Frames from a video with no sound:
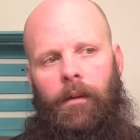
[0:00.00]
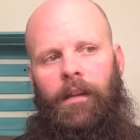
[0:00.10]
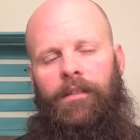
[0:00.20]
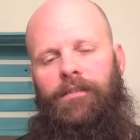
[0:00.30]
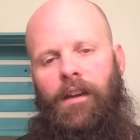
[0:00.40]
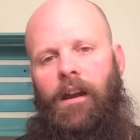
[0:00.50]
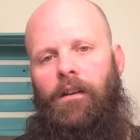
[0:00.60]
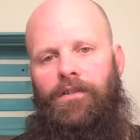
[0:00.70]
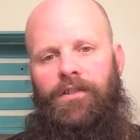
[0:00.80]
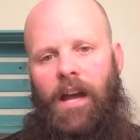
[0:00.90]
hits the
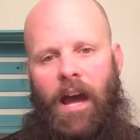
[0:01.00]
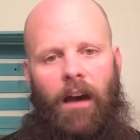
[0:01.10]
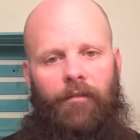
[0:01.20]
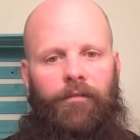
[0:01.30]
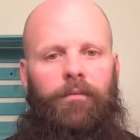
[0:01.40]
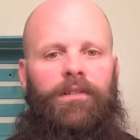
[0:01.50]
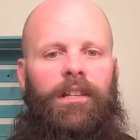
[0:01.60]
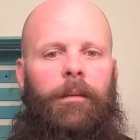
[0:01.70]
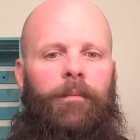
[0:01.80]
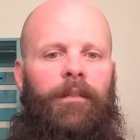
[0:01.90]
hair shaft, which
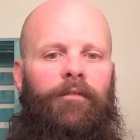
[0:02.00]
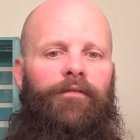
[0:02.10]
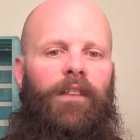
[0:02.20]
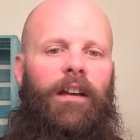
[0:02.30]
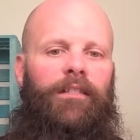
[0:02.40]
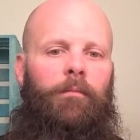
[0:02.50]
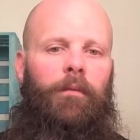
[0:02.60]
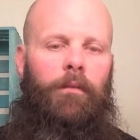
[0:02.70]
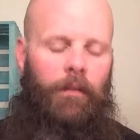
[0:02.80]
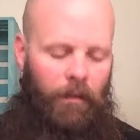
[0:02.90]
keeps it
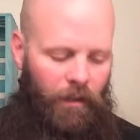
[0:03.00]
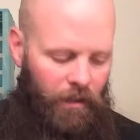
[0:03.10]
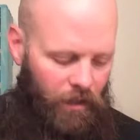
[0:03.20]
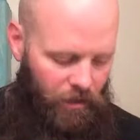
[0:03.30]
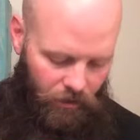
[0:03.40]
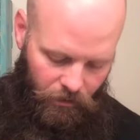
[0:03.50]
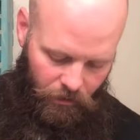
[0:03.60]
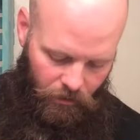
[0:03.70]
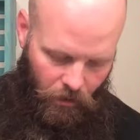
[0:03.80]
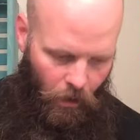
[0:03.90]
flexible and conditioned,
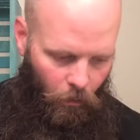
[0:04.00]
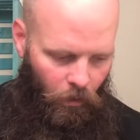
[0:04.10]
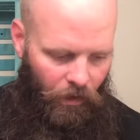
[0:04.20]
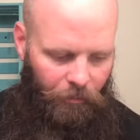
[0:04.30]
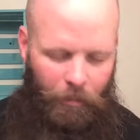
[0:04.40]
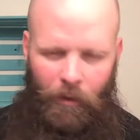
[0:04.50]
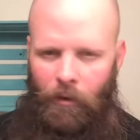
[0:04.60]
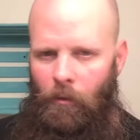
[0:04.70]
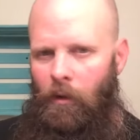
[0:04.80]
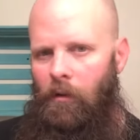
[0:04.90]
whereas
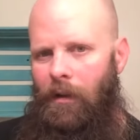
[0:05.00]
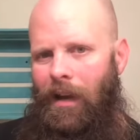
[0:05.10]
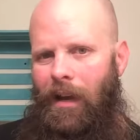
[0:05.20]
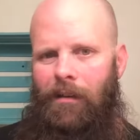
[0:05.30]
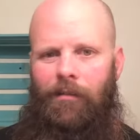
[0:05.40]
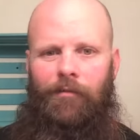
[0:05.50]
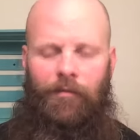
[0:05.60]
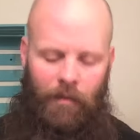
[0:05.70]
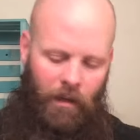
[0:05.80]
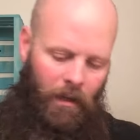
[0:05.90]
beard oil kind
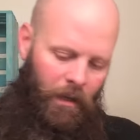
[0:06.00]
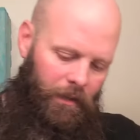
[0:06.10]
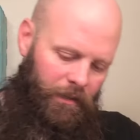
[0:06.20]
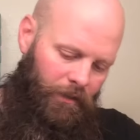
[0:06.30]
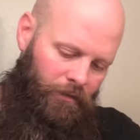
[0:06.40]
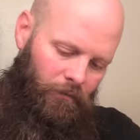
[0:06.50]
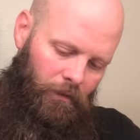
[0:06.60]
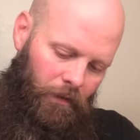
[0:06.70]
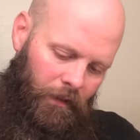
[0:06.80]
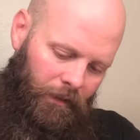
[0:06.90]
of doesn't
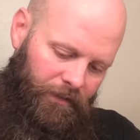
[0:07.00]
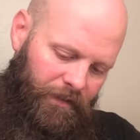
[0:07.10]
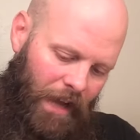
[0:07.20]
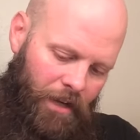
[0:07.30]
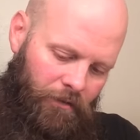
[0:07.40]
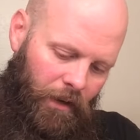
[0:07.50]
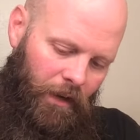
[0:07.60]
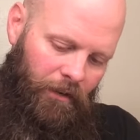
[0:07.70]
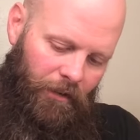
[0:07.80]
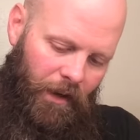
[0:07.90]
really saturate
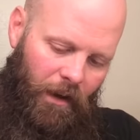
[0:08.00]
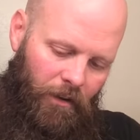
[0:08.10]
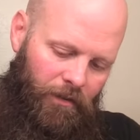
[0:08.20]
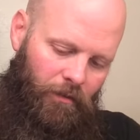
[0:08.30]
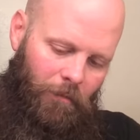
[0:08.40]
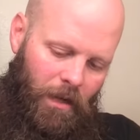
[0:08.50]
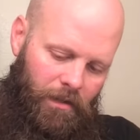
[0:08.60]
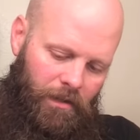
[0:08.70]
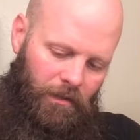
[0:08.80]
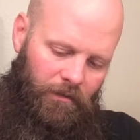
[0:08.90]
into the hair so
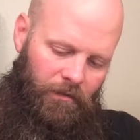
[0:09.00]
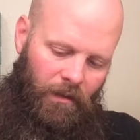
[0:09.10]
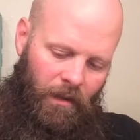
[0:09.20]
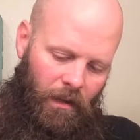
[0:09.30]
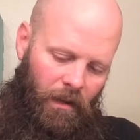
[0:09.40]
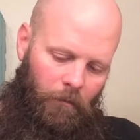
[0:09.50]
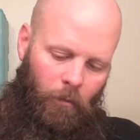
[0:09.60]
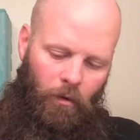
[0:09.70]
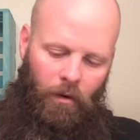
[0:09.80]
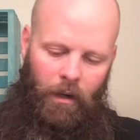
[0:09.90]
much. It's
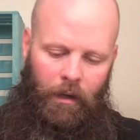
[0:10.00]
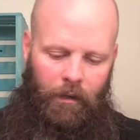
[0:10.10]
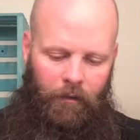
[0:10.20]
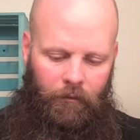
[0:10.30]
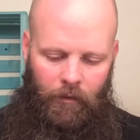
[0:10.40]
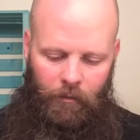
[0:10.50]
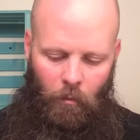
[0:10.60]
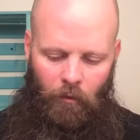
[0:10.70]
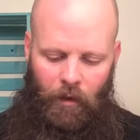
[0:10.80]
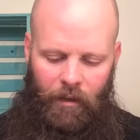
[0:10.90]
more
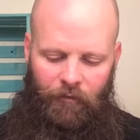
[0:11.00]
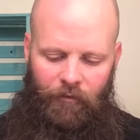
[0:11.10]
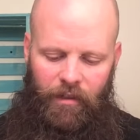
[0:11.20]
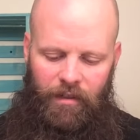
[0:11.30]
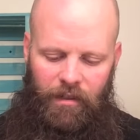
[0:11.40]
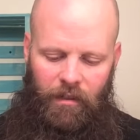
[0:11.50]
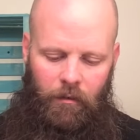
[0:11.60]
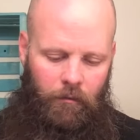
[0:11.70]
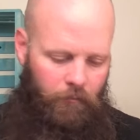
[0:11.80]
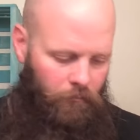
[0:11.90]
like a
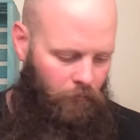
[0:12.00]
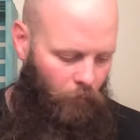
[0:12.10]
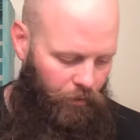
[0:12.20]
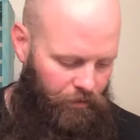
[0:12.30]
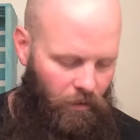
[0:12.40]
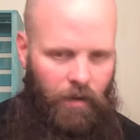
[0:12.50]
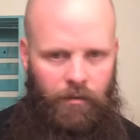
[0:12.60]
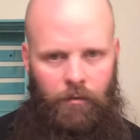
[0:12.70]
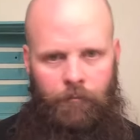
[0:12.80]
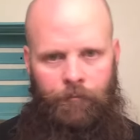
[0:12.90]
finishing
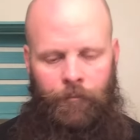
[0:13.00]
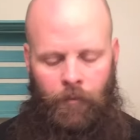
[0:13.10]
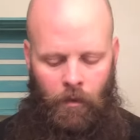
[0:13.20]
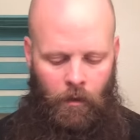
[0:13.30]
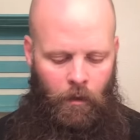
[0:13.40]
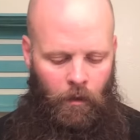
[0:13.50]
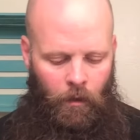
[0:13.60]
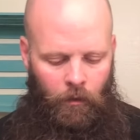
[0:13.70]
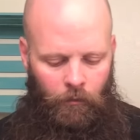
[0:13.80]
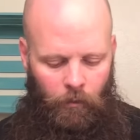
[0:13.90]
moisturizer.
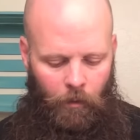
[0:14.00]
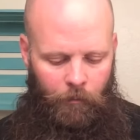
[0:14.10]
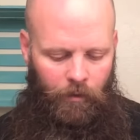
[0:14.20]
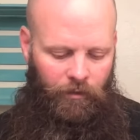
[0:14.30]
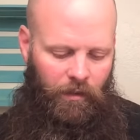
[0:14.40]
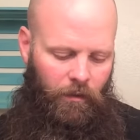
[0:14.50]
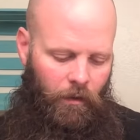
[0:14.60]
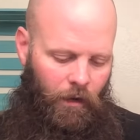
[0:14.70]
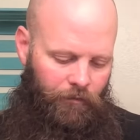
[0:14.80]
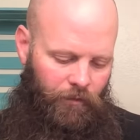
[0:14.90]
What I'm using
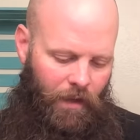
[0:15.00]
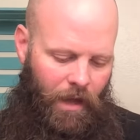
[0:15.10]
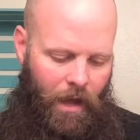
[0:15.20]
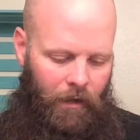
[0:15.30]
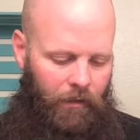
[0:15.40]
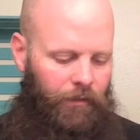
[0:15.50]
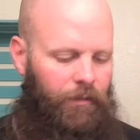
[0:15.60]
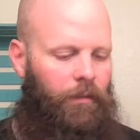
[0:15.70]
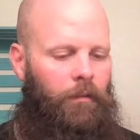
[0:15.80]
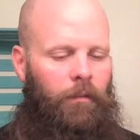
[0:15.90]
here after that is